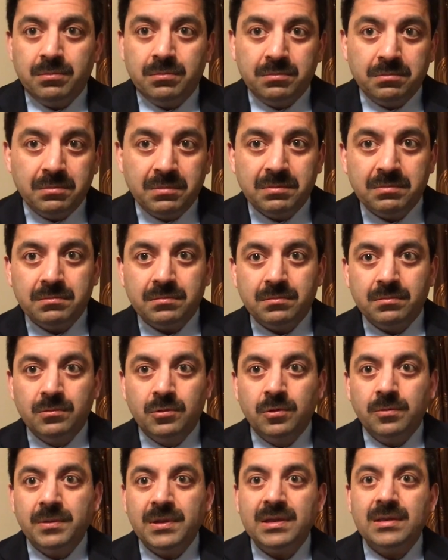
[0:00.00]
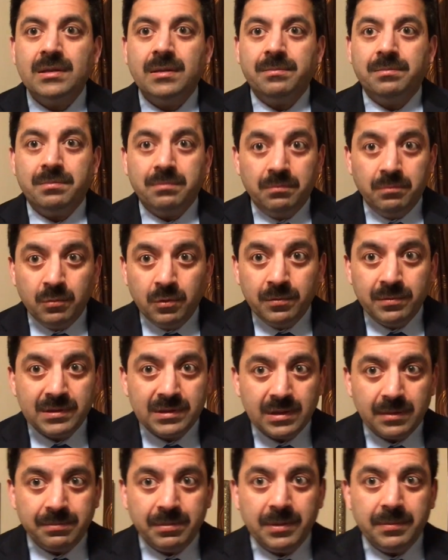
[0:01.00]
moving
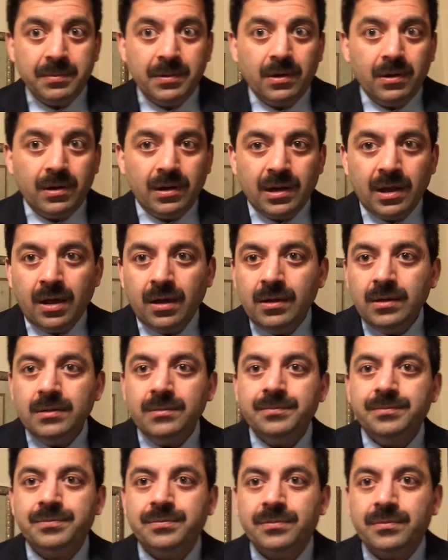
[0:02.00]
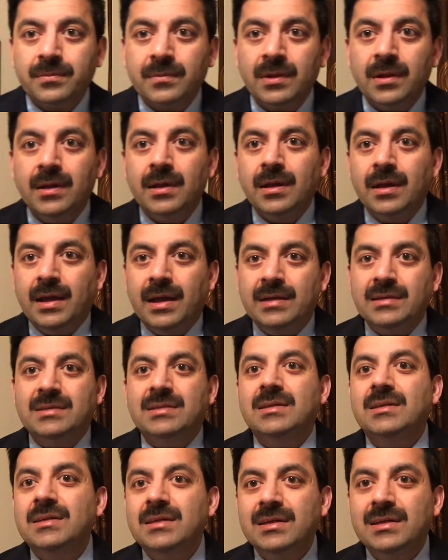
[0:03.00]
the people along, and
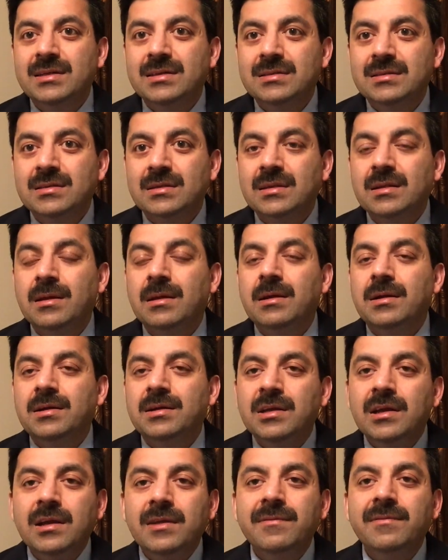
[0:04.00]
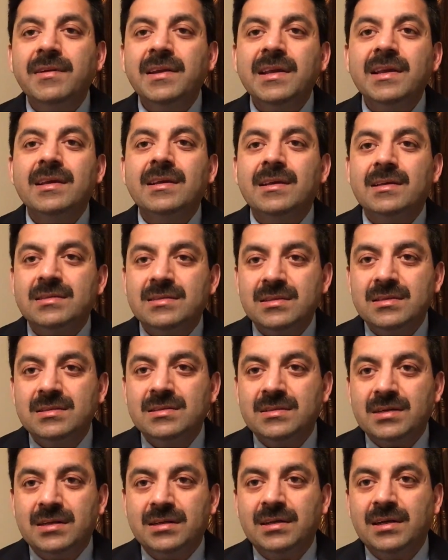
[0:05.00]
third is delivering
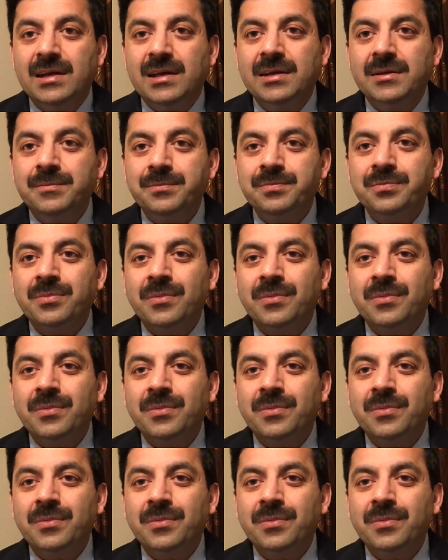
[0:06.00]
consistently.